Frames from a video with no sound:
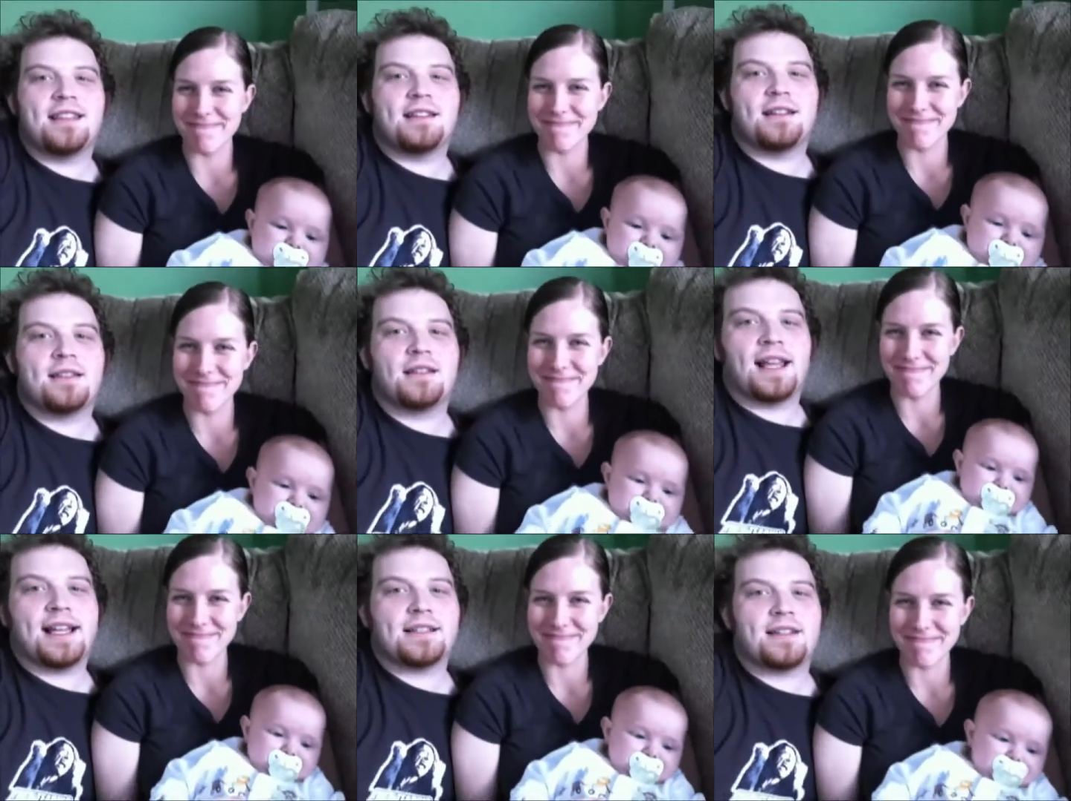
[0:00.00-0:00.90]
Speaker 1: see the the
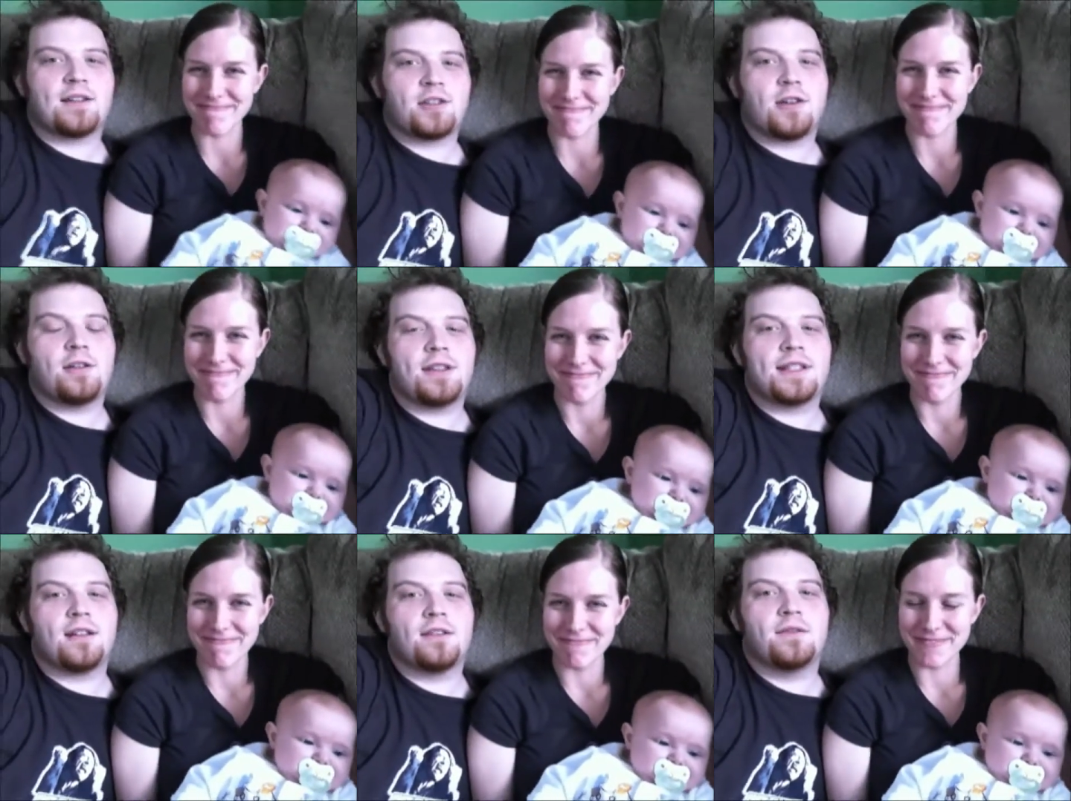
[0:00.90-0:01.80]
last. I showed her the
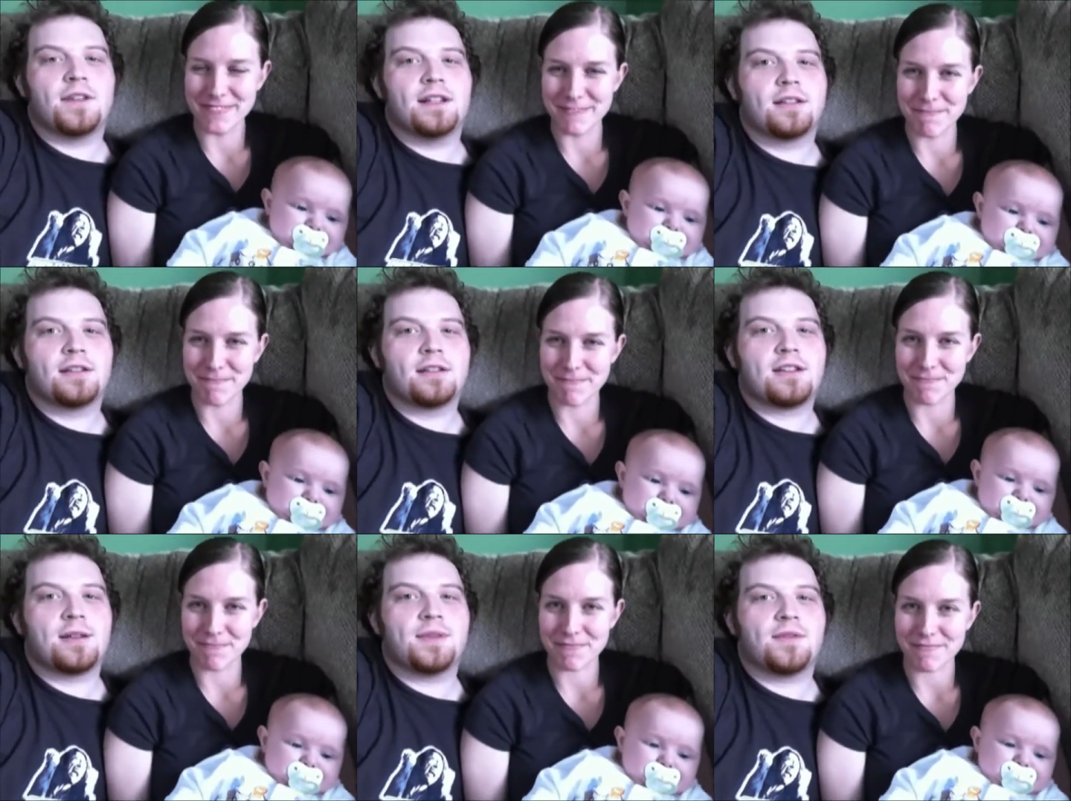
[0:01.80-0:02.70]
salt and vinegar
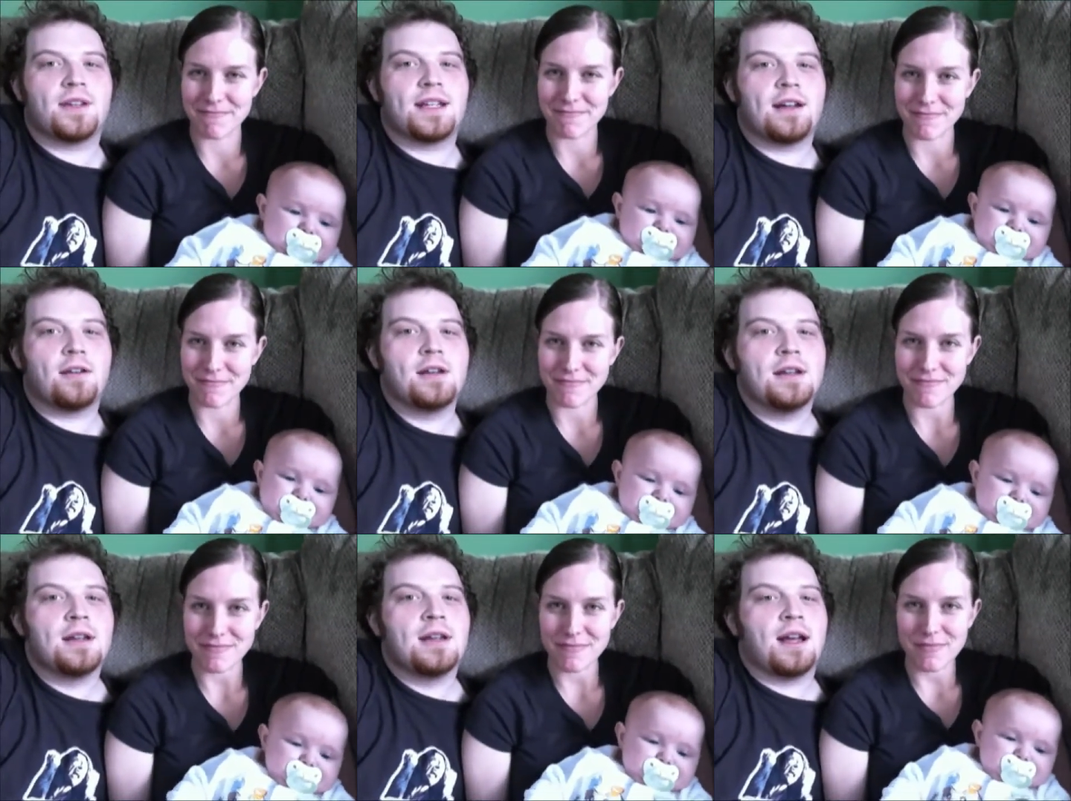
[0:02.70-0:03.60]
chips video.
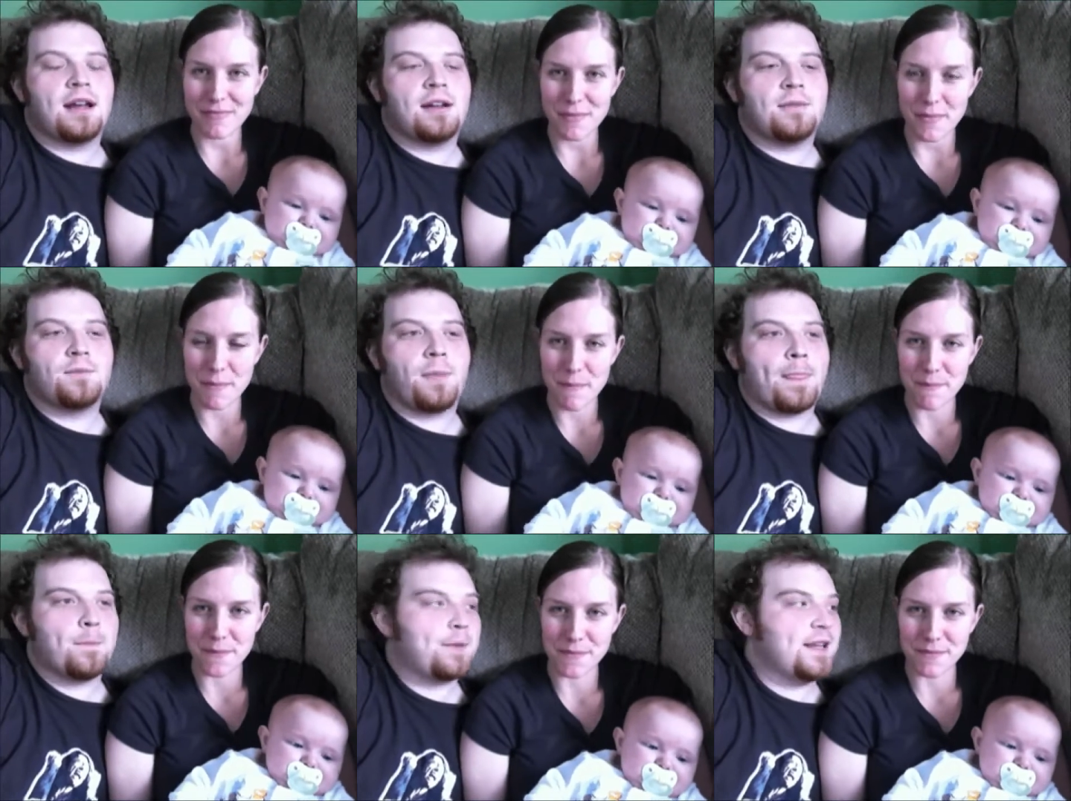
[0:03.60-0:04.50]
Um,
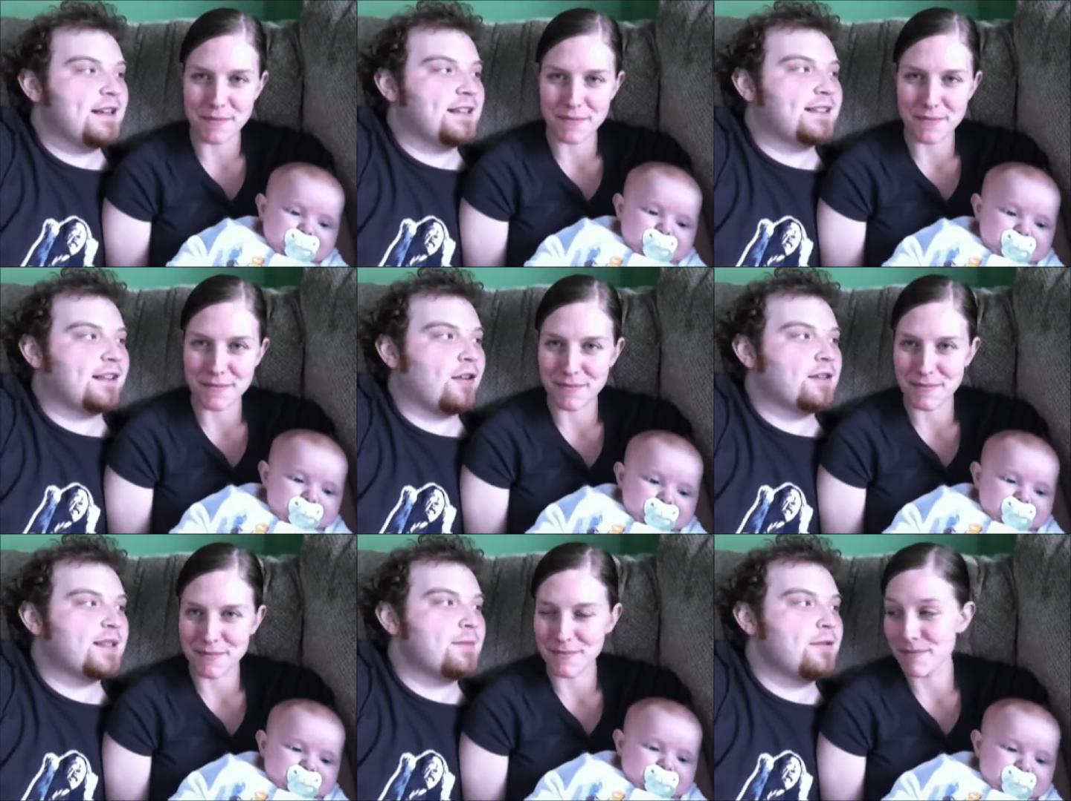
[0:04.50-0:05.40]
peanuts all
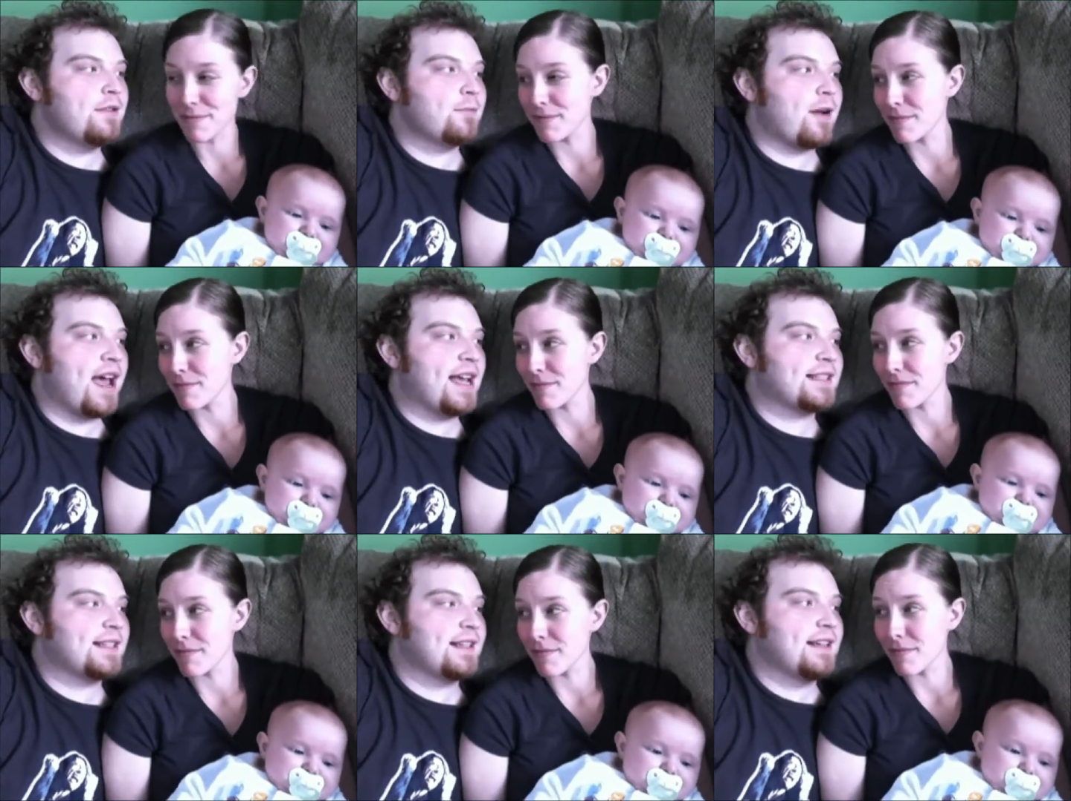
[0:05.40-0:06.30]
smooth and
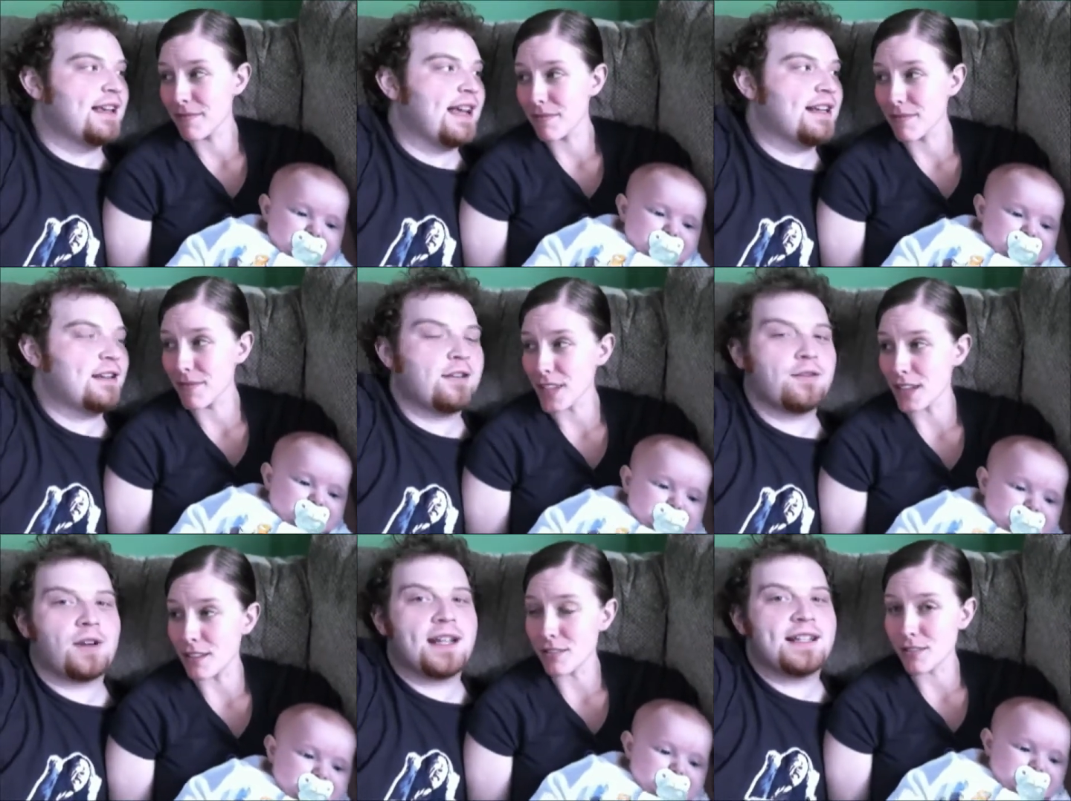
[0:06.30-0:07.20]
waxed and her
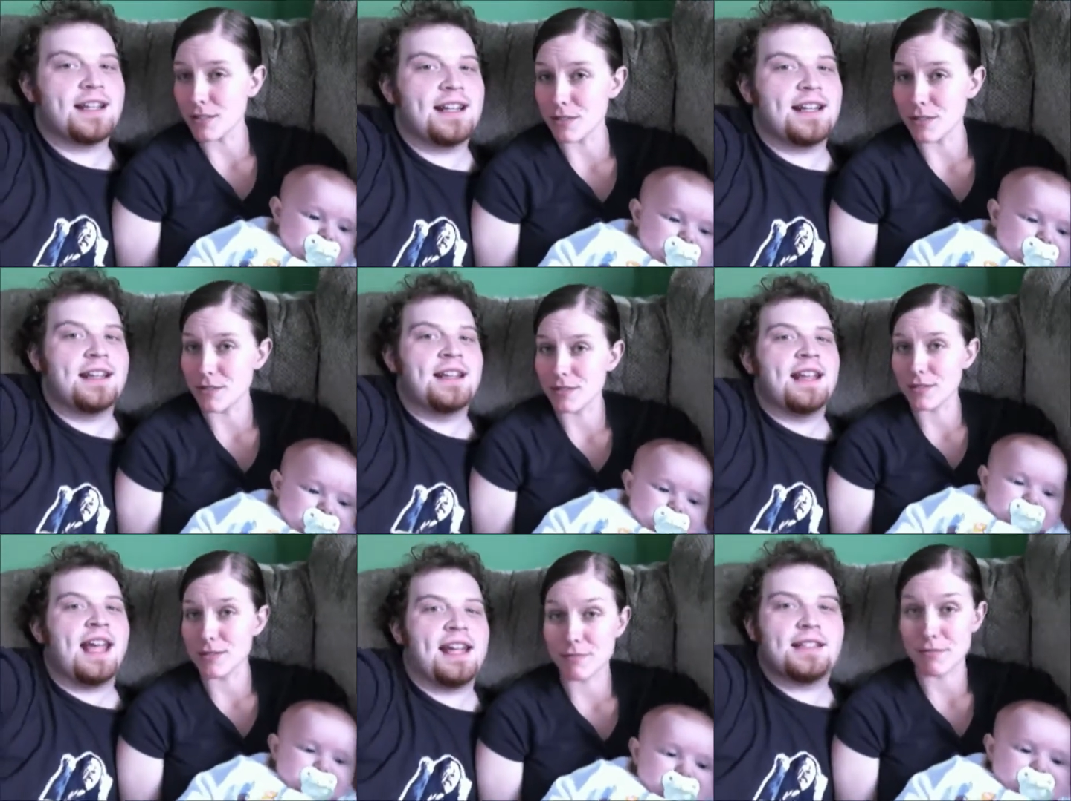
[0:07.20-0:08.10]
friend oh. did it.
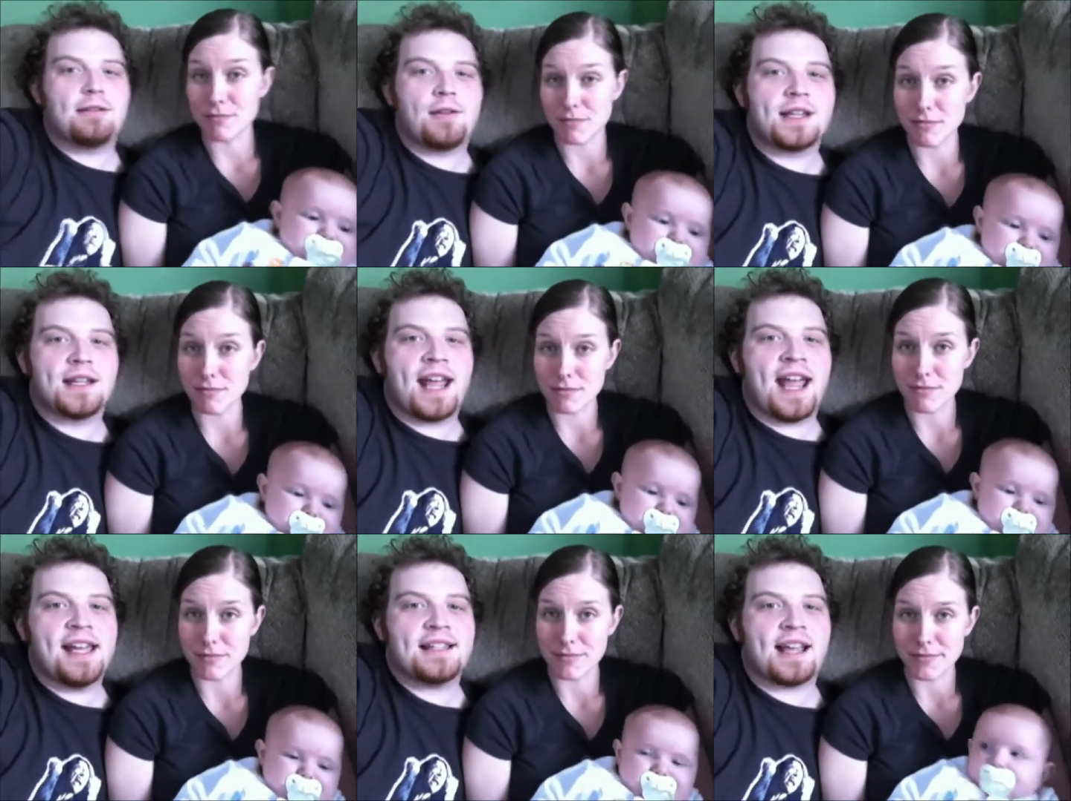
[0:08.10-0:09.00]
And so I was gonna
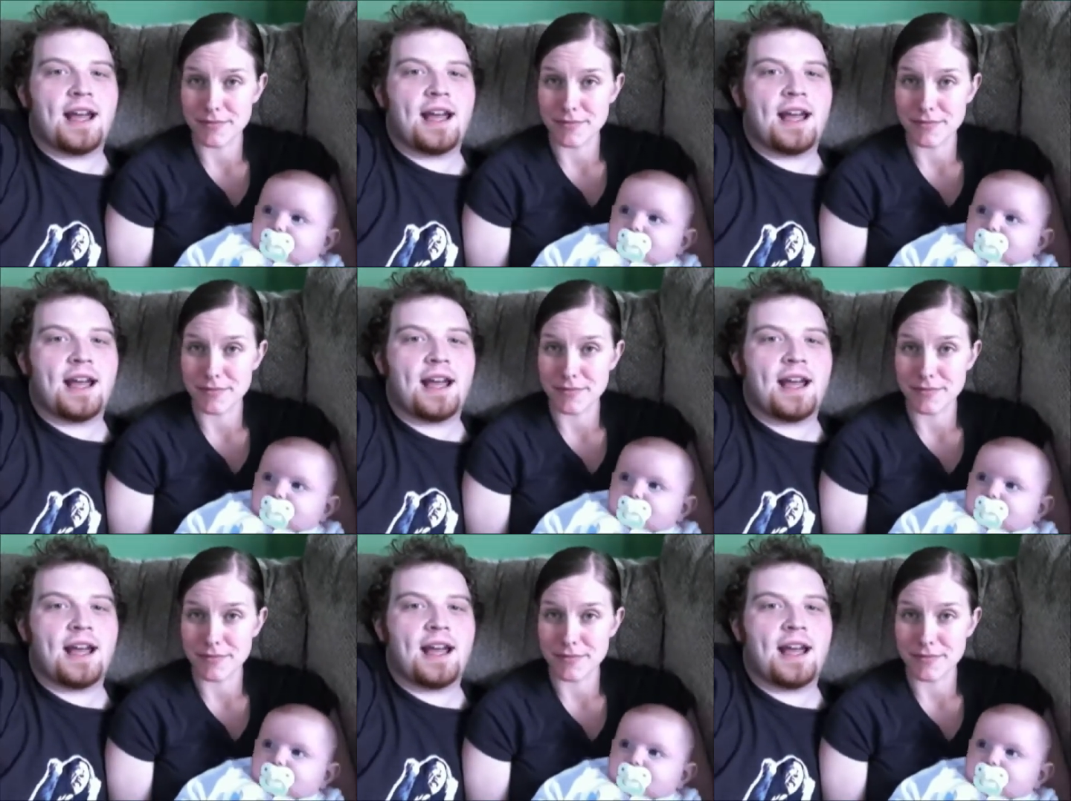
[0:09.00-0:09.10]
ask